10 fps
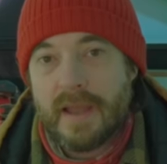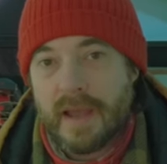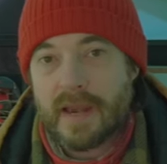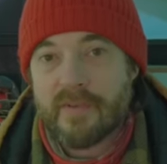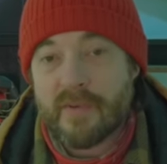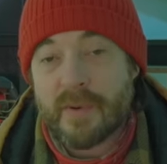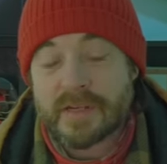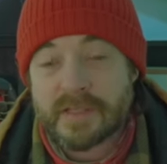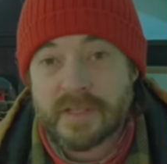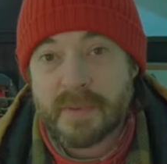Hello
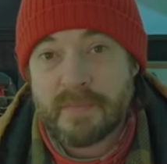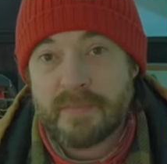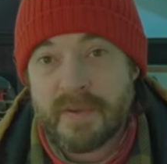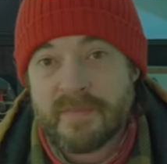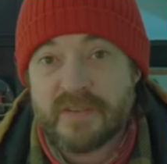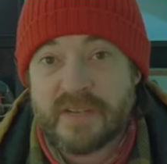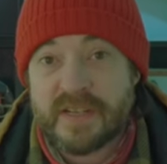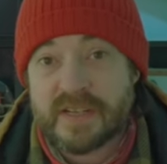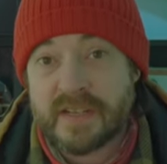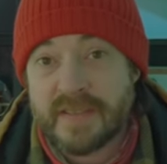everyone, so it's been a bit of a
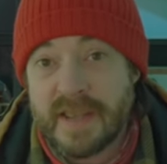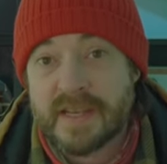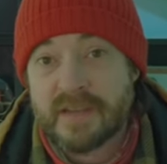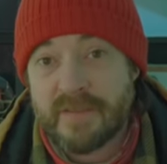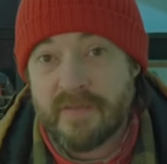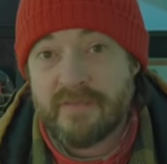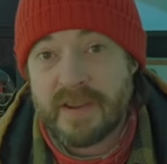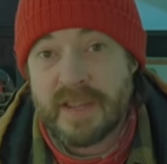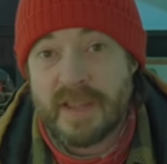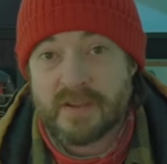tradition at the end of
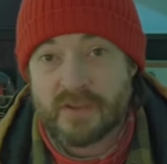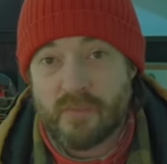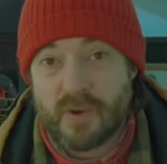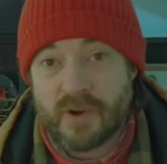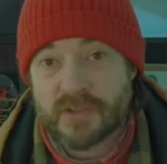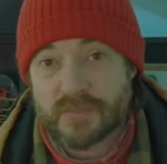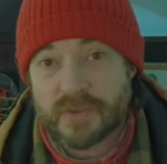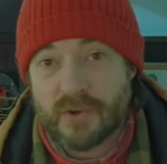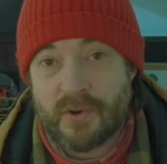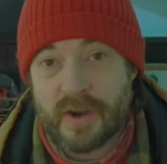every year I do a workshop
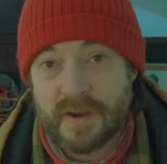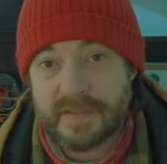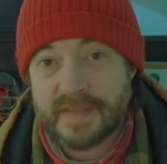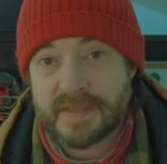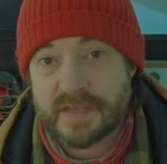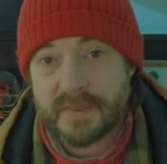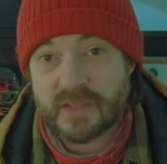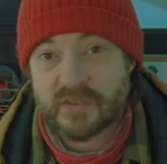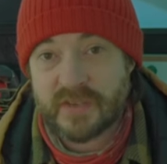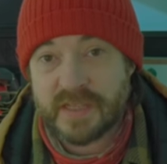tour, and I think this is going to be
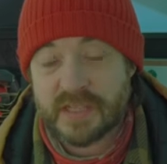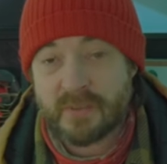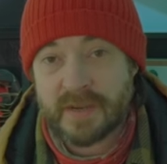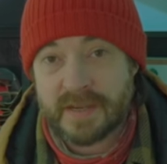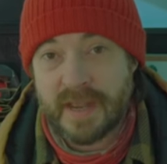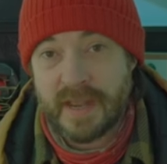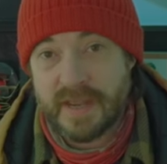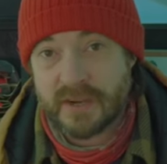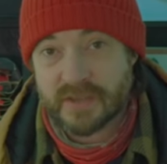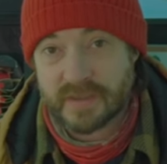the strangest one
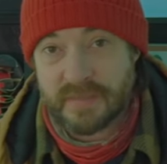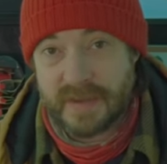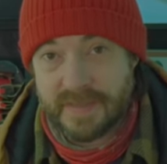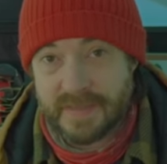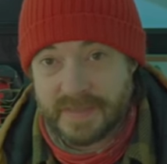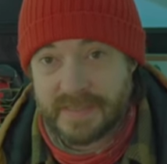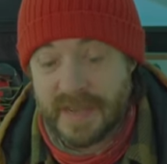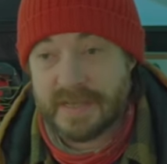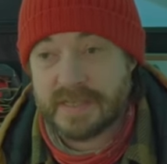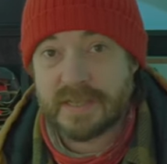yet because I'm in the
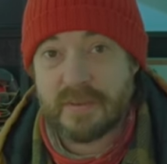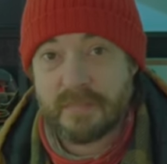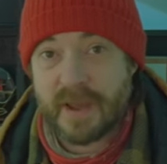tent.